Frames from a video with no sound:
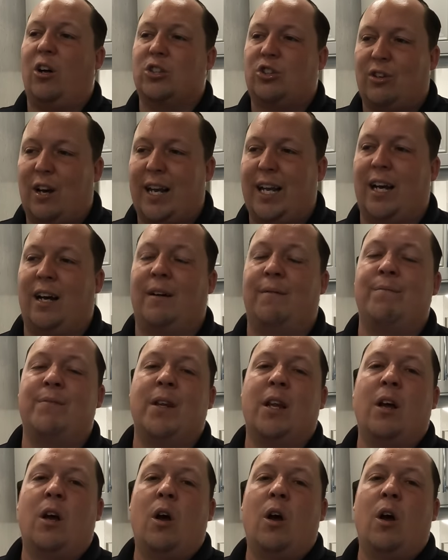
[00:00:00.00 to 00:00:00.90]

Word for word: Andrea,